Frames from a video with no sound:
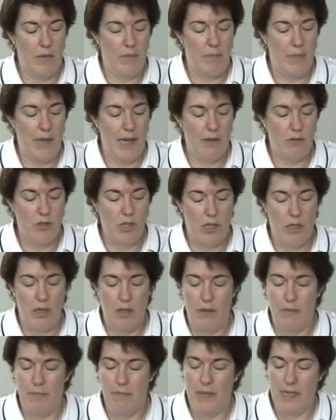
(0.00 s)
powder
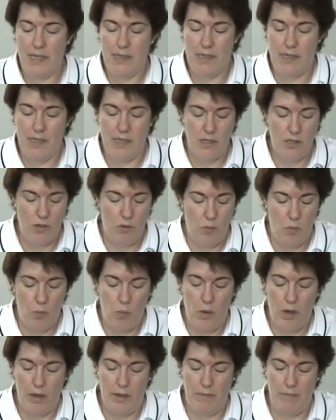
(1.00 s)
mixed into
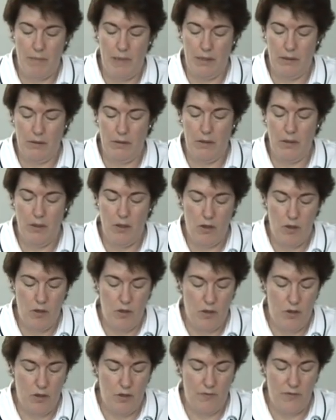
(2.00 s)
1 ml
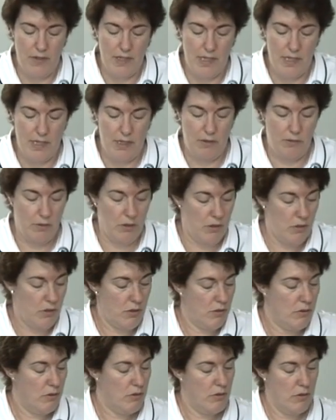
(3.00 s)
of the diluent.
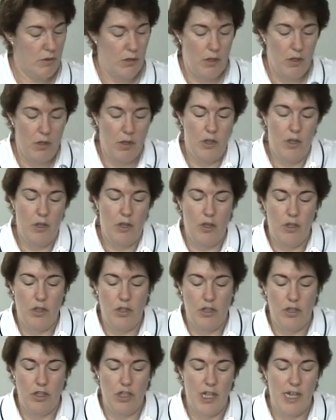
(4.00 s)

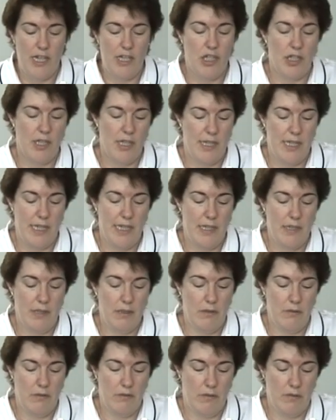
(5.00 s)
Change the
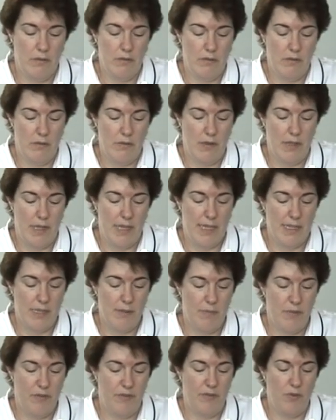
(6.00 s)
needle as
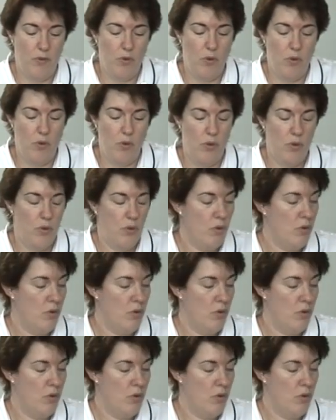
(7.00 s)
before